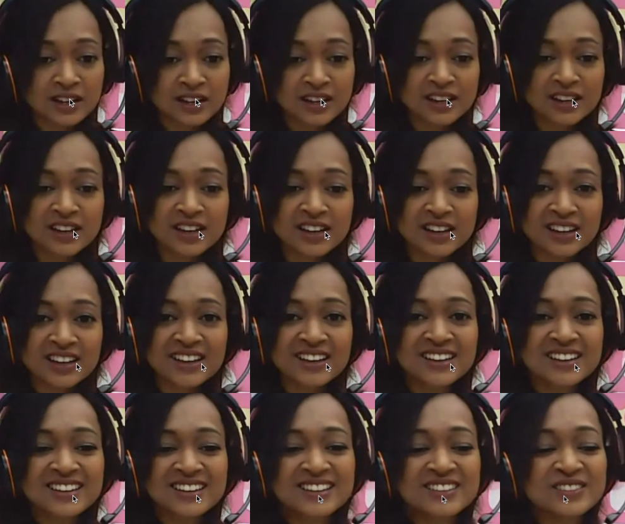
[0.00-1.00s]

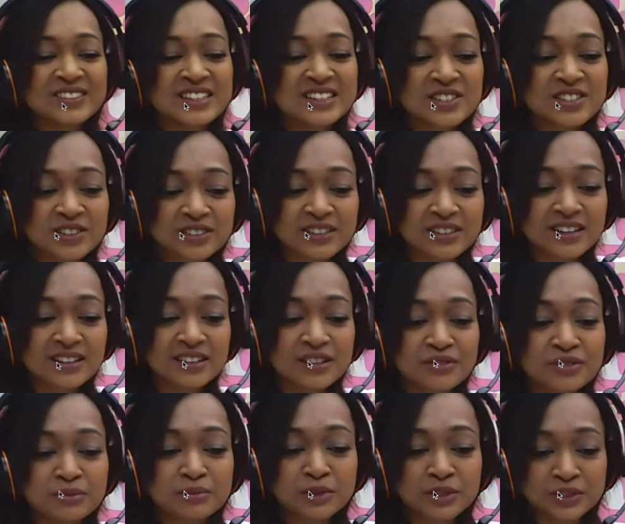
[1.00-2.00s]
Hi. Hello, this is Dr.
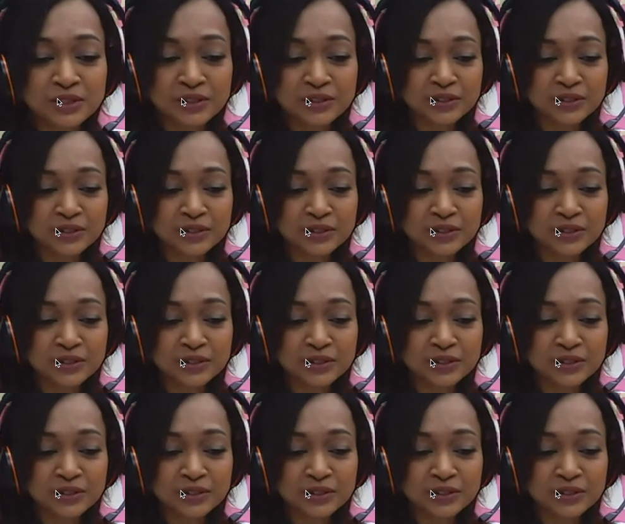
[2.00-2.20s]
Eddie from